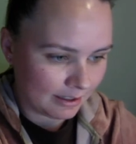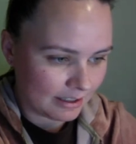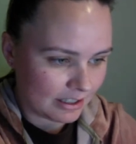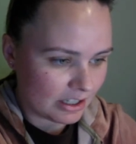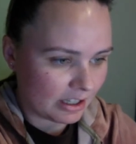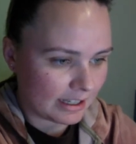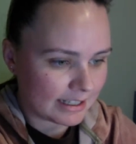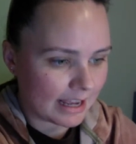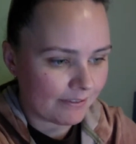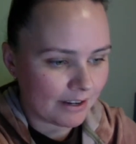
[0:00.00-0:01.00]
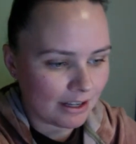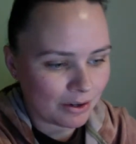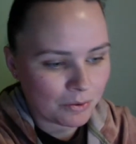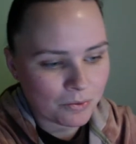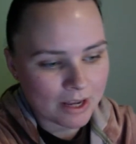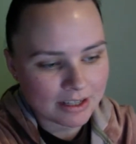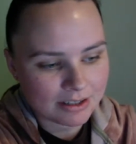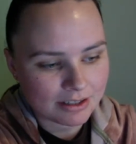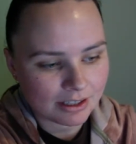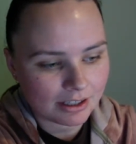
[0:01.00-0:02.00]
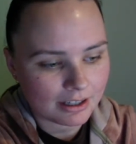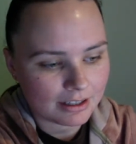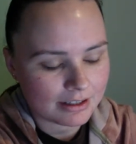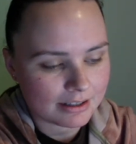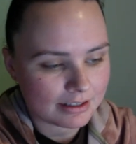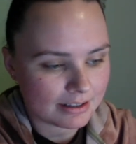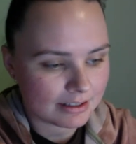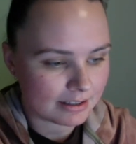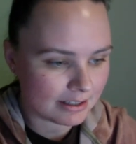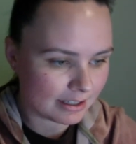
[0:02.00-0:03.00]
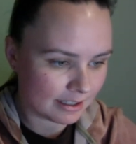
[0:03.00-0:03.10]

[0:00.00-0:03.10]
Do you guys have any questions?